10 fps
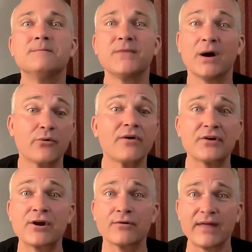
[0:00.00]
I would rather
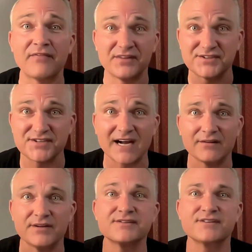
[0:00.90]
hear that than
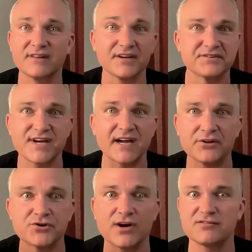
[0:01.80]
silence. Like,
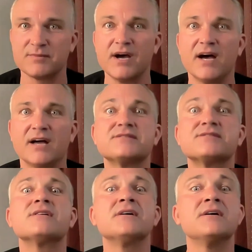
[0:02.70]
silence drives me
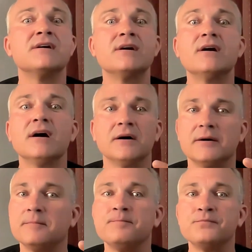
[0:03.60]
nuts.
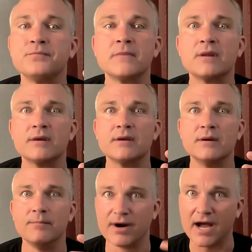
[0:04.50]
Um,
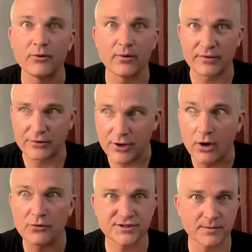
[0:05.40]
but I would rather
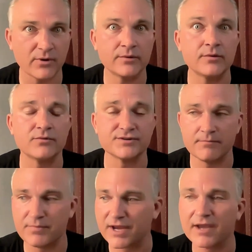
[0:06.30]
know someone was a
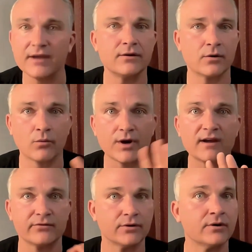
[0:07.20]
bigot or
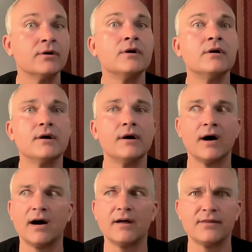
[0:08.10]
whatever
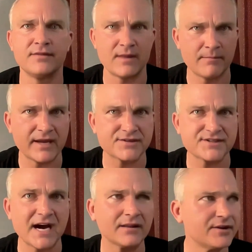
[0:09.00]
uh, than them being
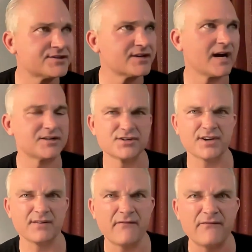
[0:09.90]
silenced, and I just
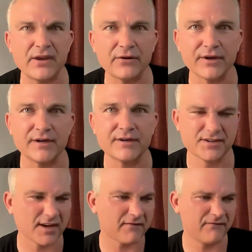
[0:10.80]
can feel it.
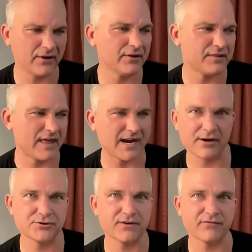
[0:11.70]
Because, like, feeling that
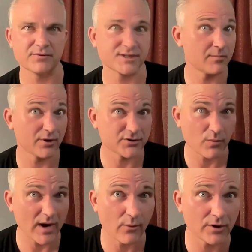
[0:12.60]
energy from someone is
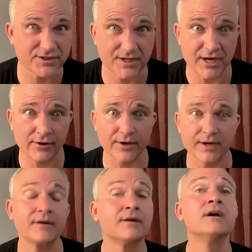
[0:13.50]
way worse than hearing
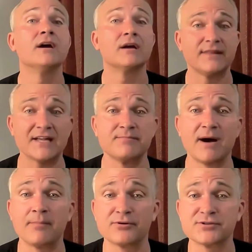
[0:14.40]
it. That's
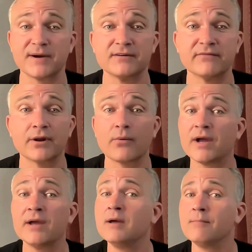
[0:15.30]
my perspective
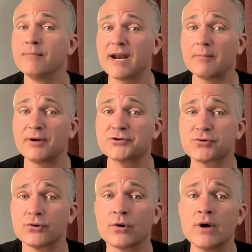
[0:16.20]
anyway. May not be
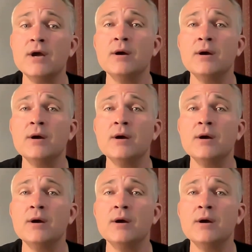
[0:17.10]
true.